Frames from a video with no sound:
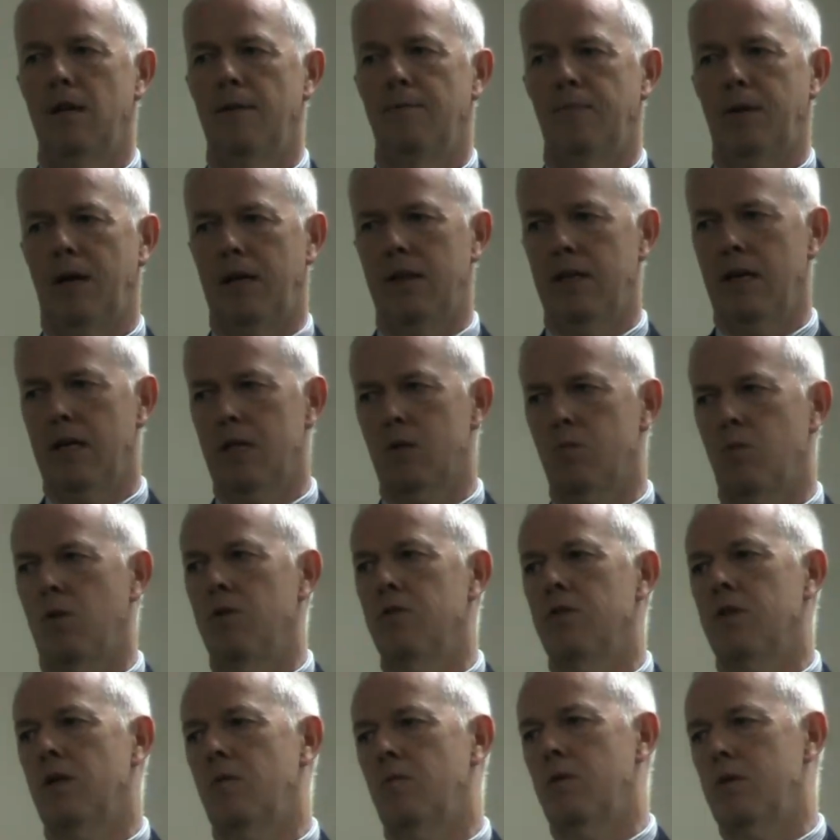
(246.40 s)
And that's
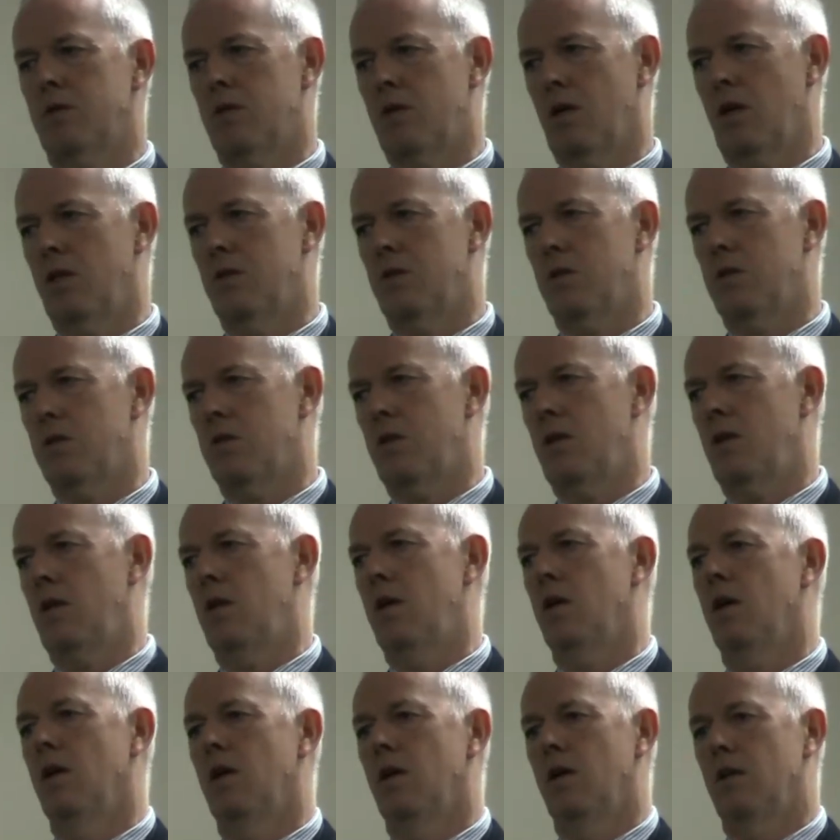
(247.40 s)
one thing we're starting to
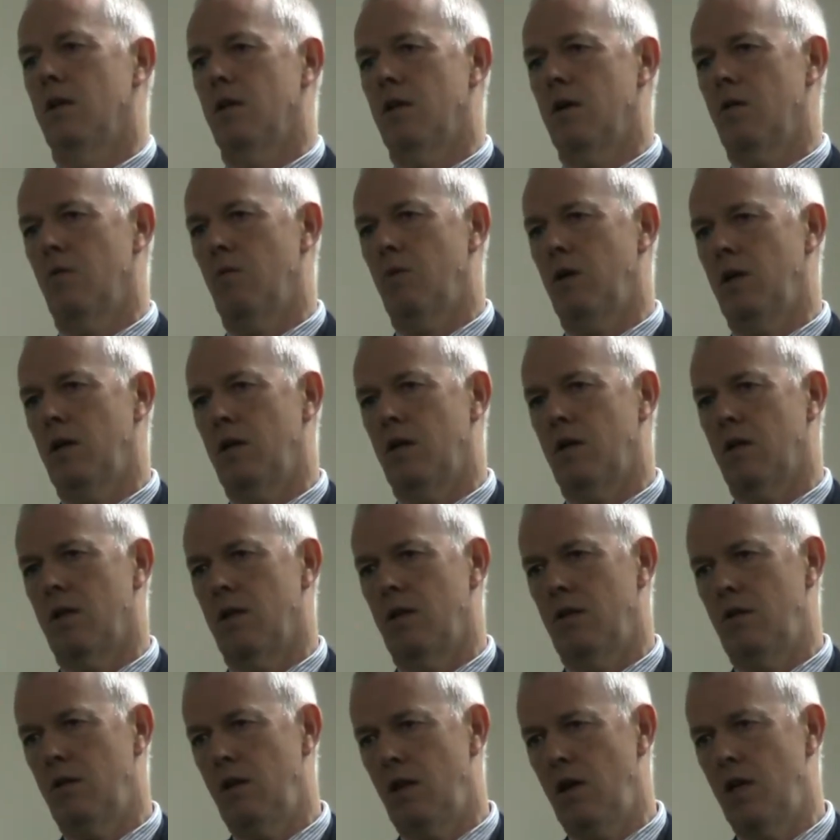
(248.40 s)
see that we
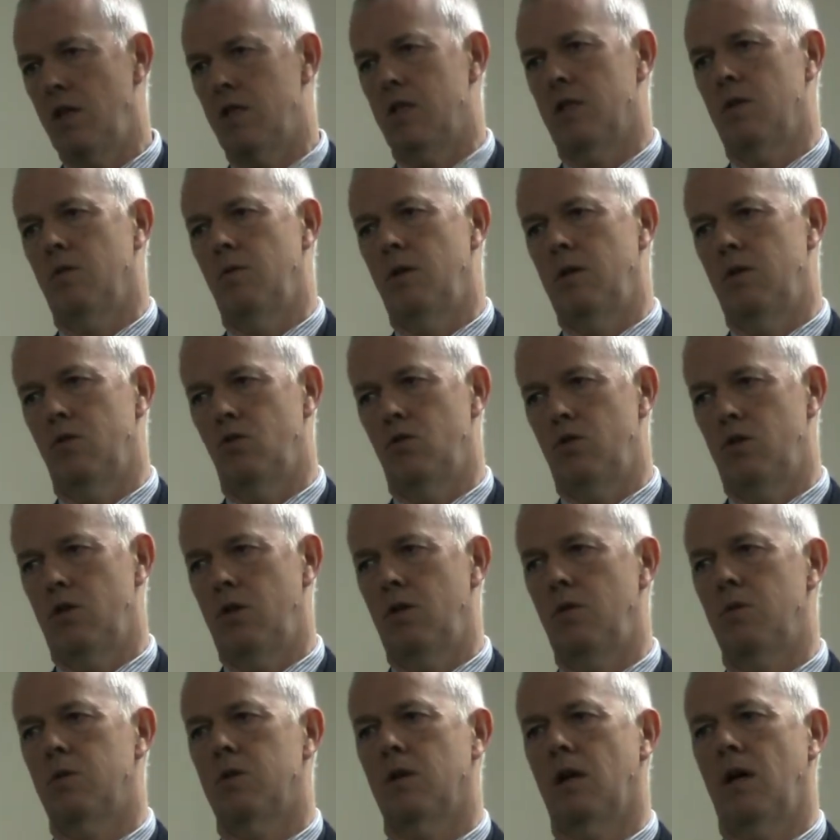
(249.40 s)
need to
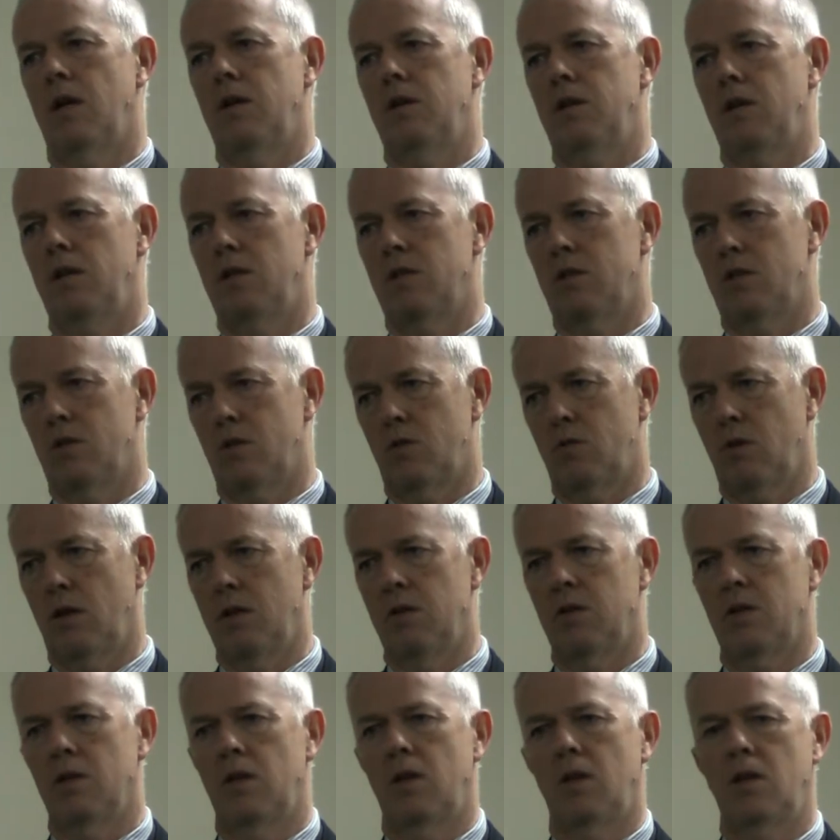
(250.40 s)
introduce and need to
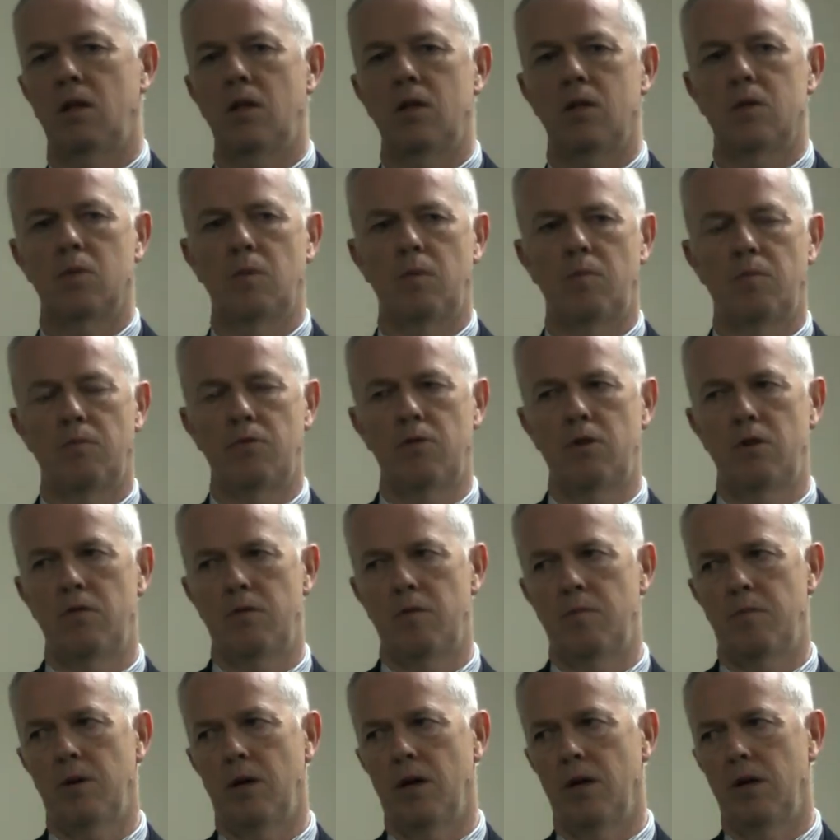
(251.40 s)
strengthen and need to improve
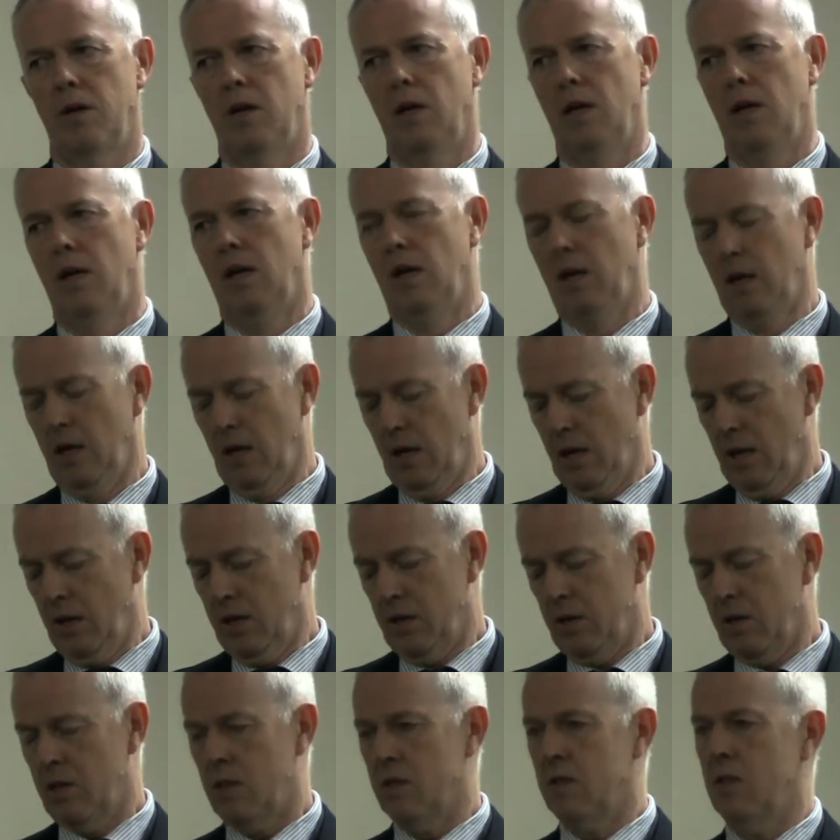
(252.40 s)
upon.
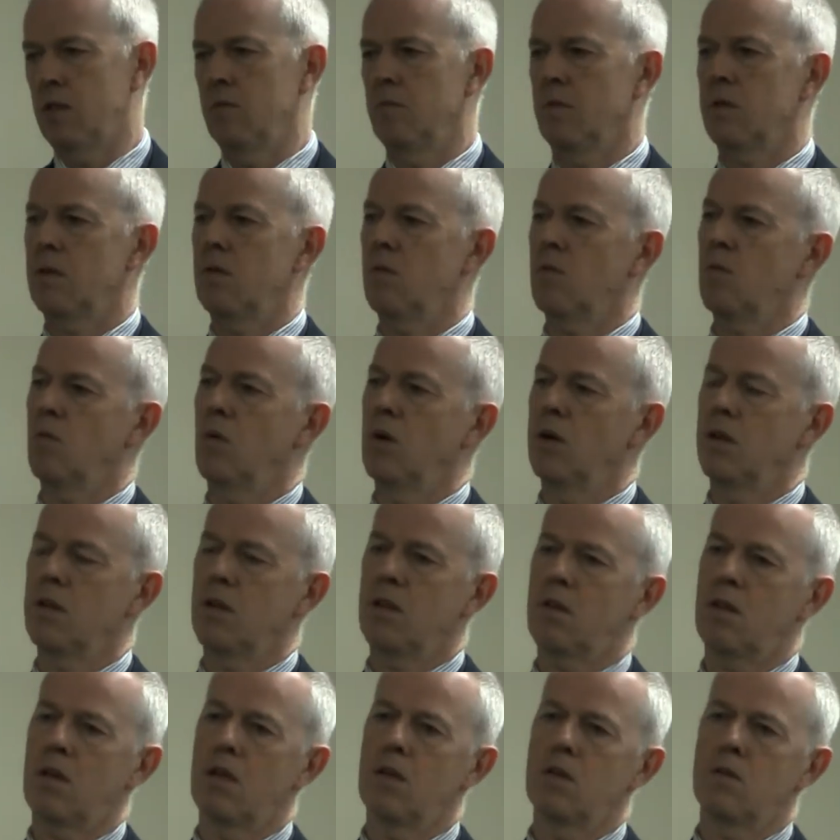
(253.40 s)
So there's one of
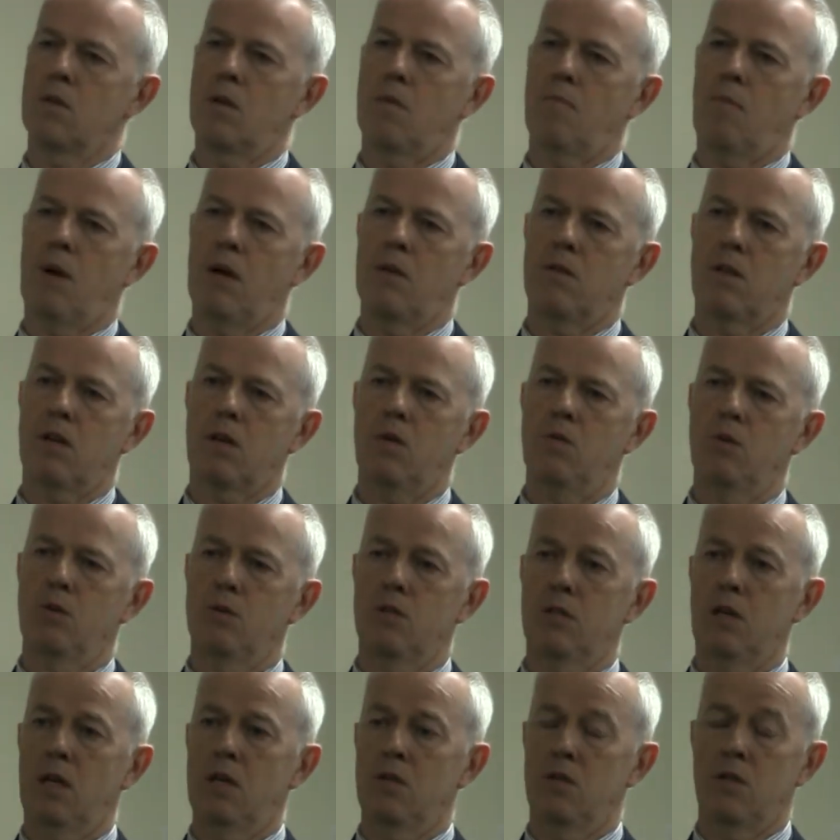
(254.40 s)
the things about the
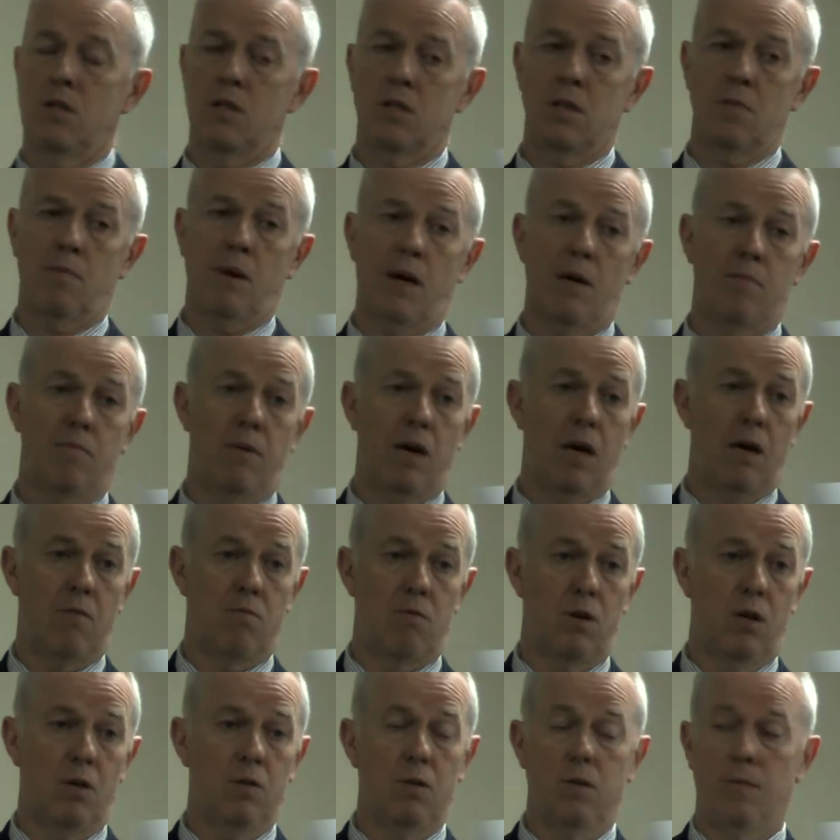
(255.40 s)
coordination is about my
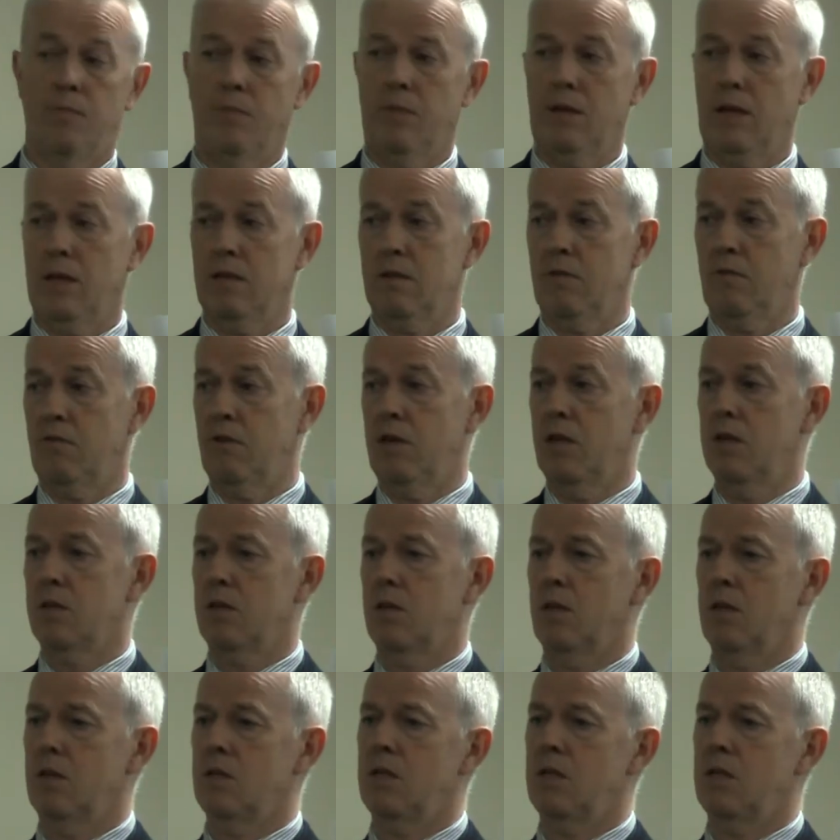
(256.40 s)
role. That's the first thing.